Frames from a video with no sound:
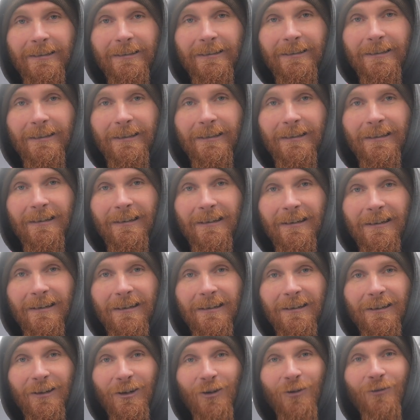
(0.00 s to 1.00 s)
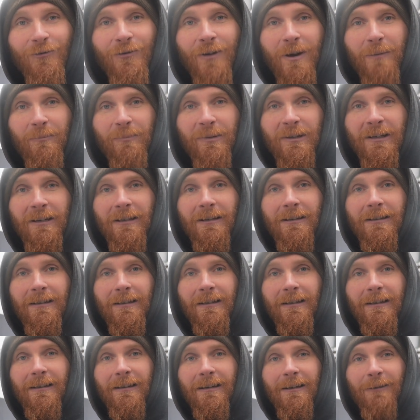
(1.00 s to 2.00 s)
It corrupted
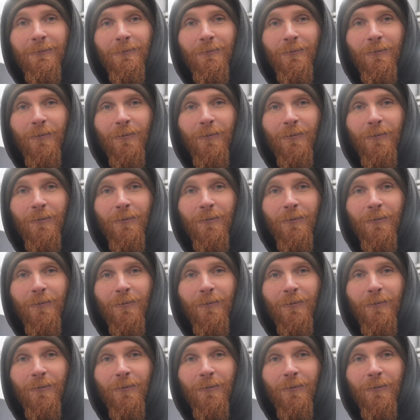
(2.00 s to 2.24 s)
and it